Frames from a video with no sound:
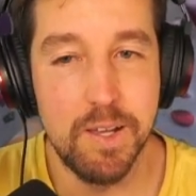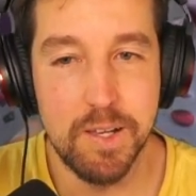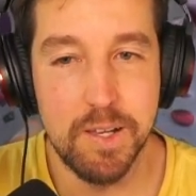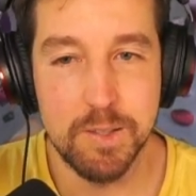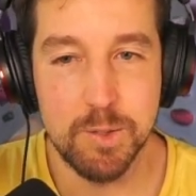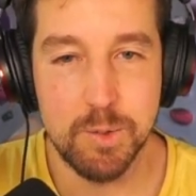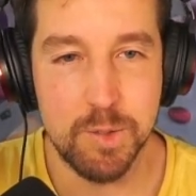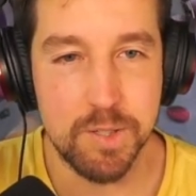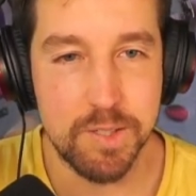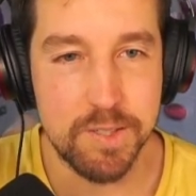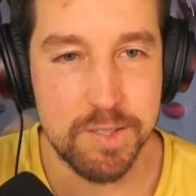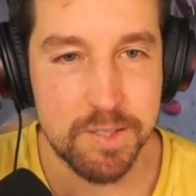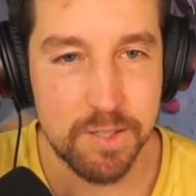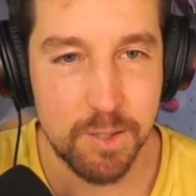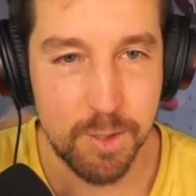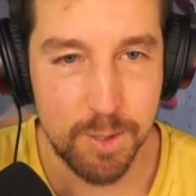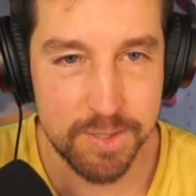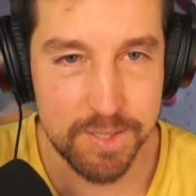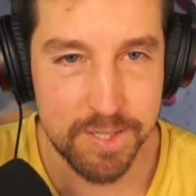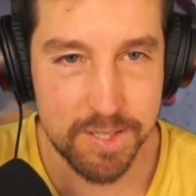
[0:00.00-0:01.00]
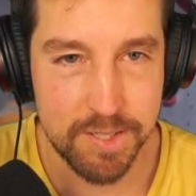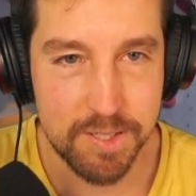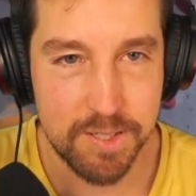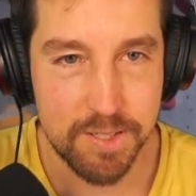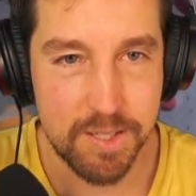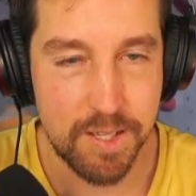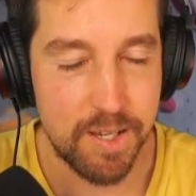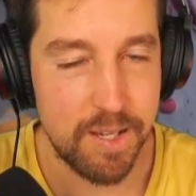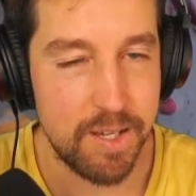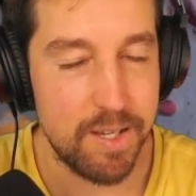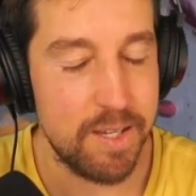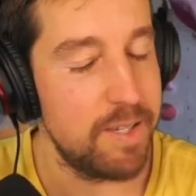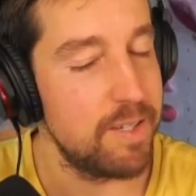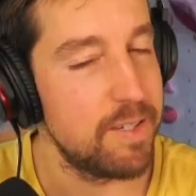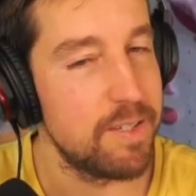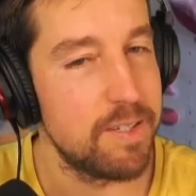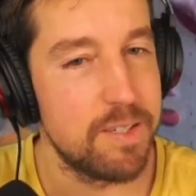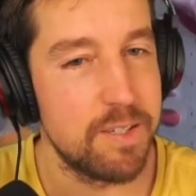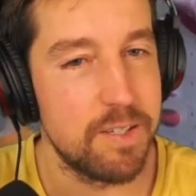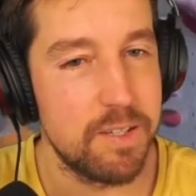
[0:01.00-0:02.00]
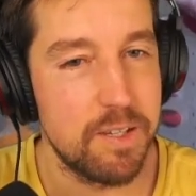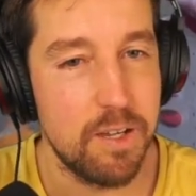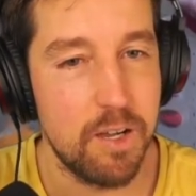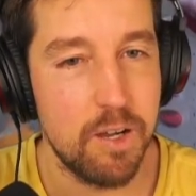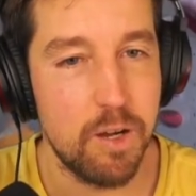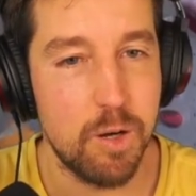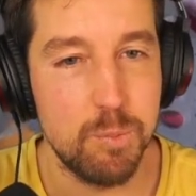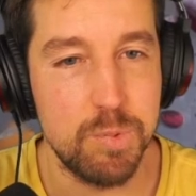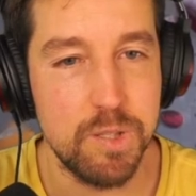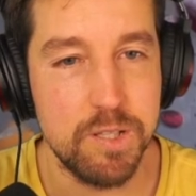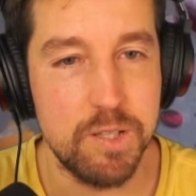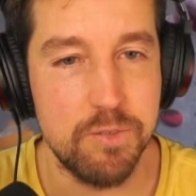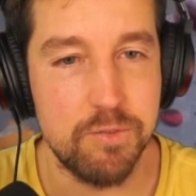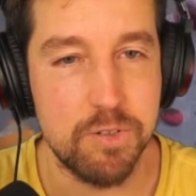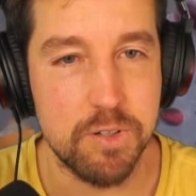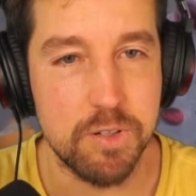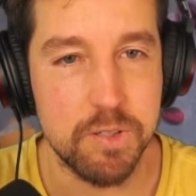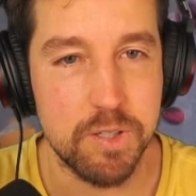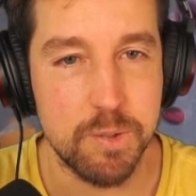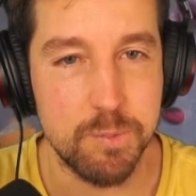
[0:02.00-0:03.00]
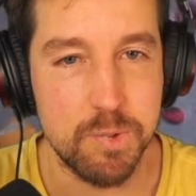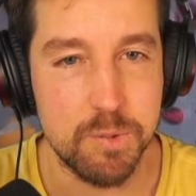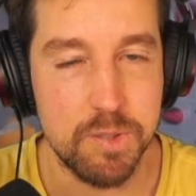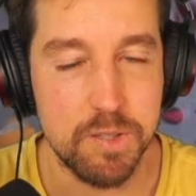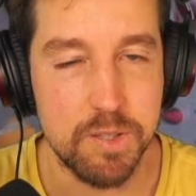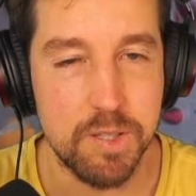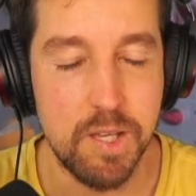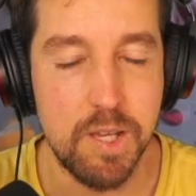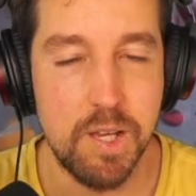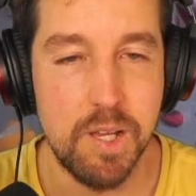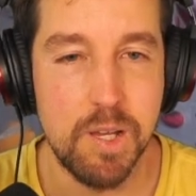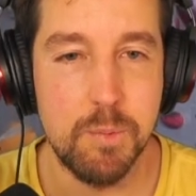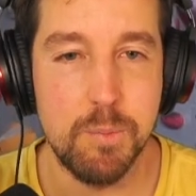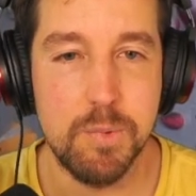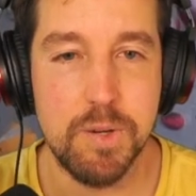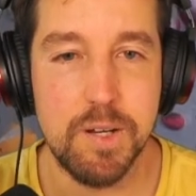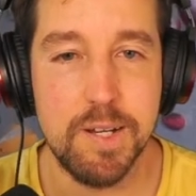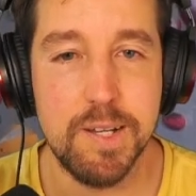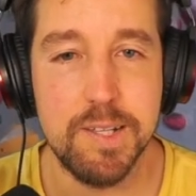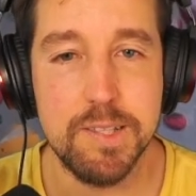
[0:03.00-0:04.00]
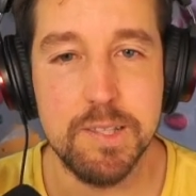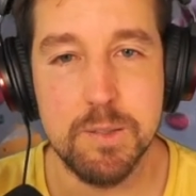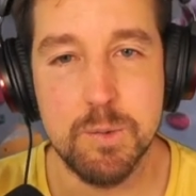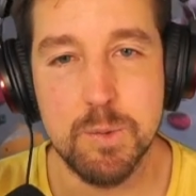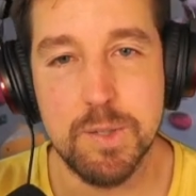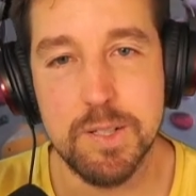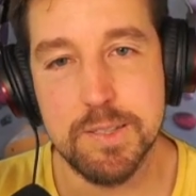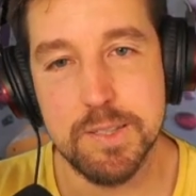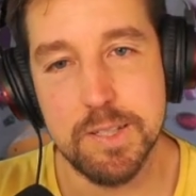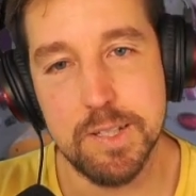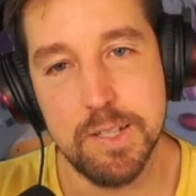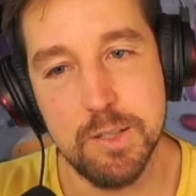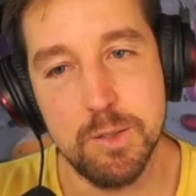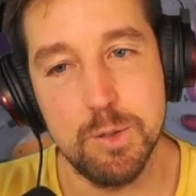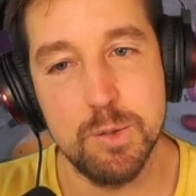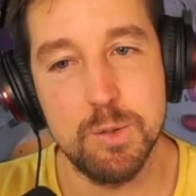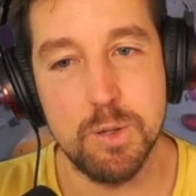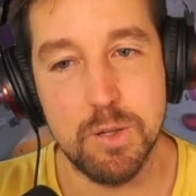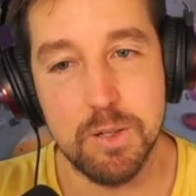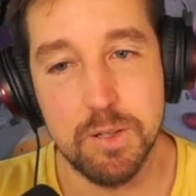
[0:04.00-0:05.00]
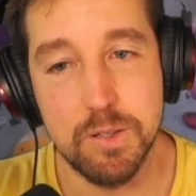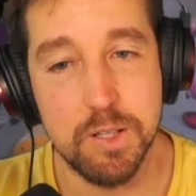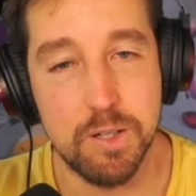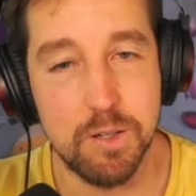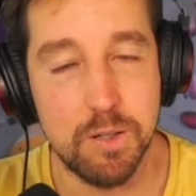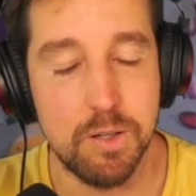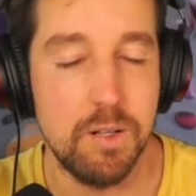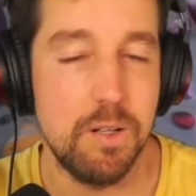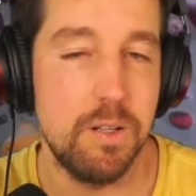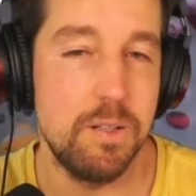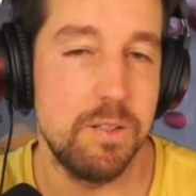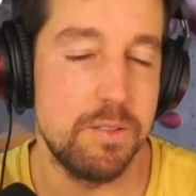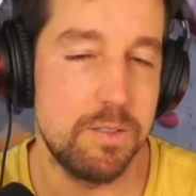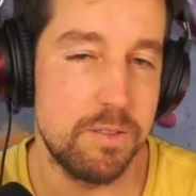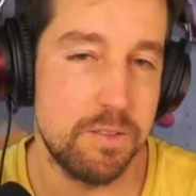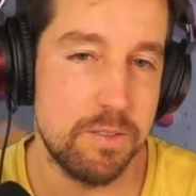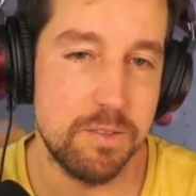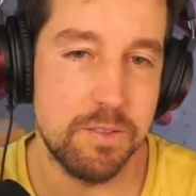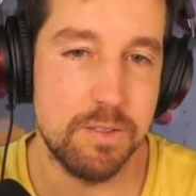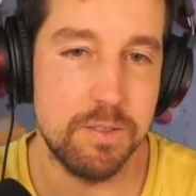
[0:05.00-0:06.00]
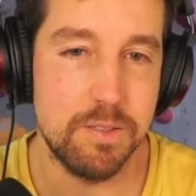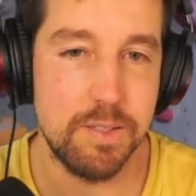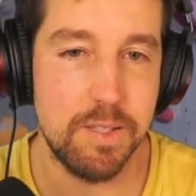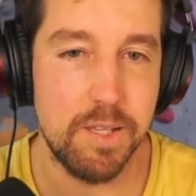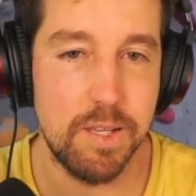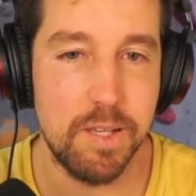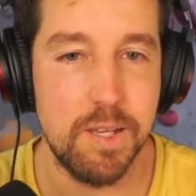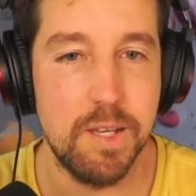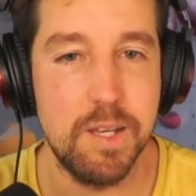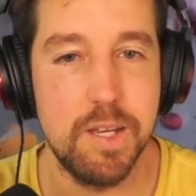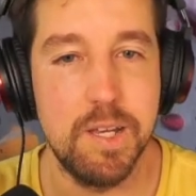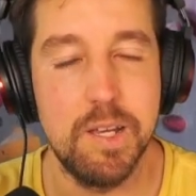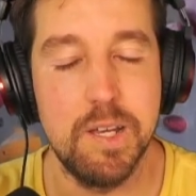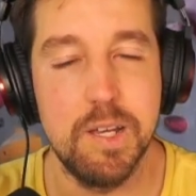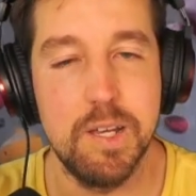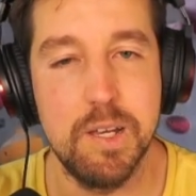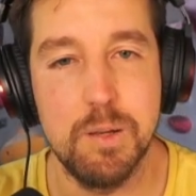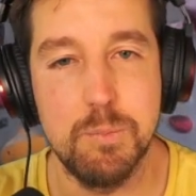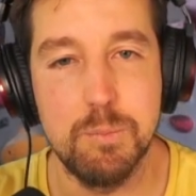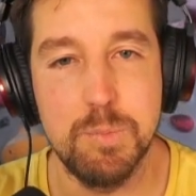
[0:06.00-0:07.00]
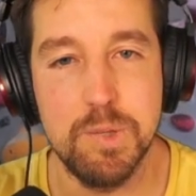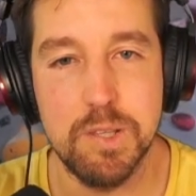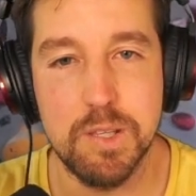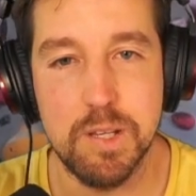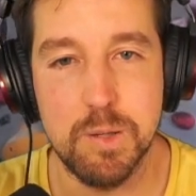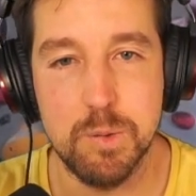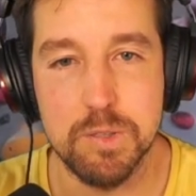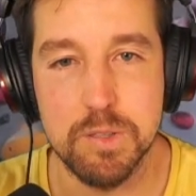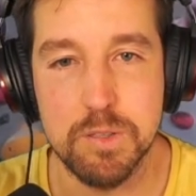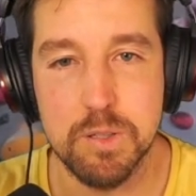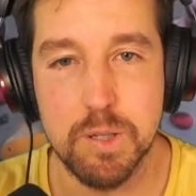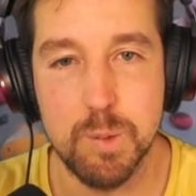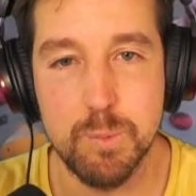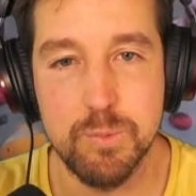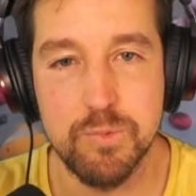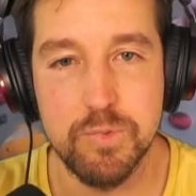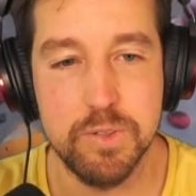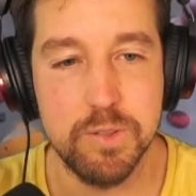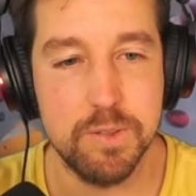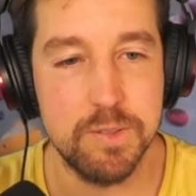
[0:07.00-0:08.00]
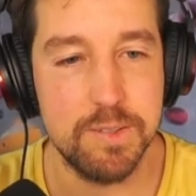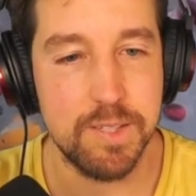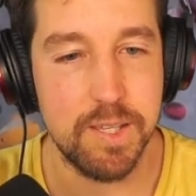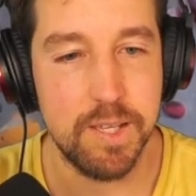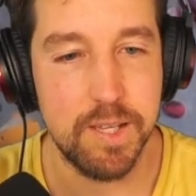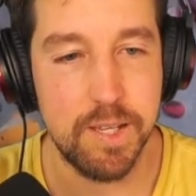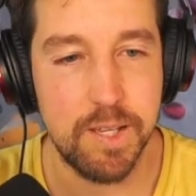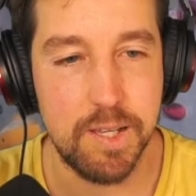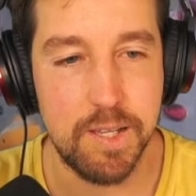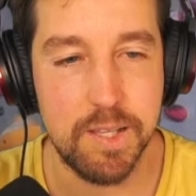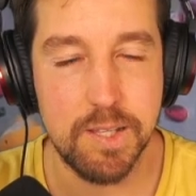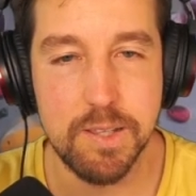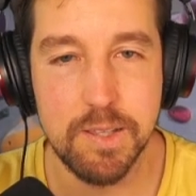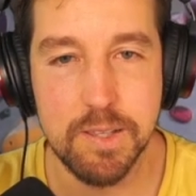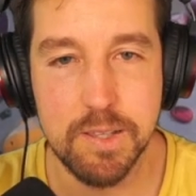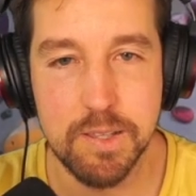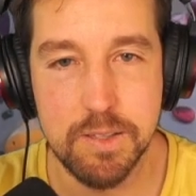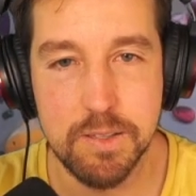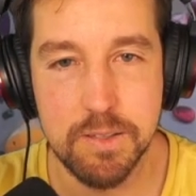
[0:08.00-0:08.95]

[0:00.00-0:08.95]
during this whole session I completely forgot about it. But once I knew all the holds, the beta was obvious, and...